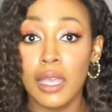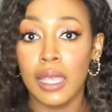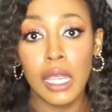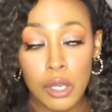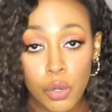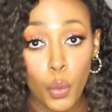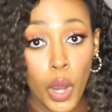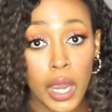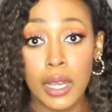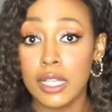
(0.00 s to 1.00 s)
either
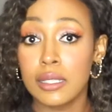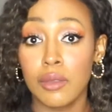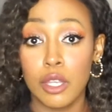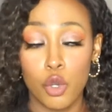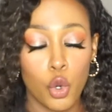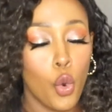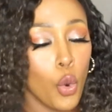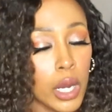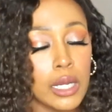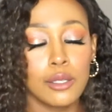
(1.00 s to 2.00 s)
way, it's something you're
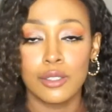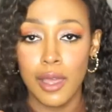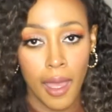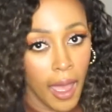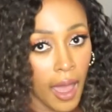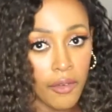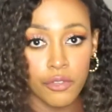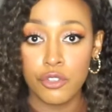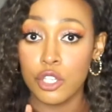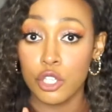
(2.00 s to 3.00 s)
going to have
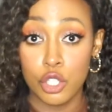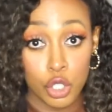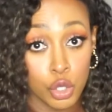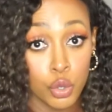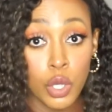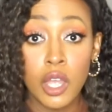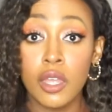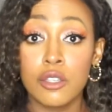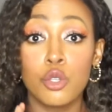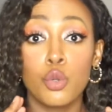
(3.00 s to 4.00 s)
to do
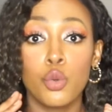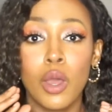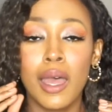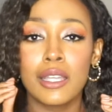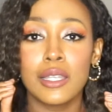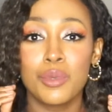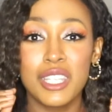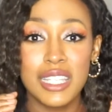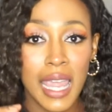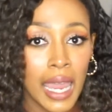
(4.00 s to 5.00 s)
to
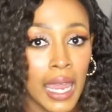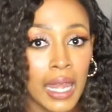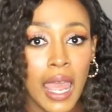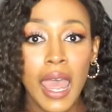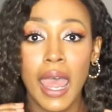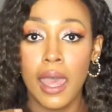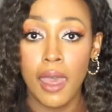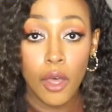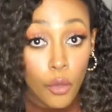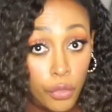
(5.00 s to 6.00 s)
sustain a
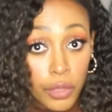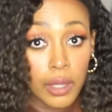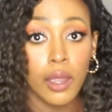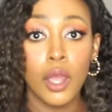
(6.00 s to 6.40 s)
healthy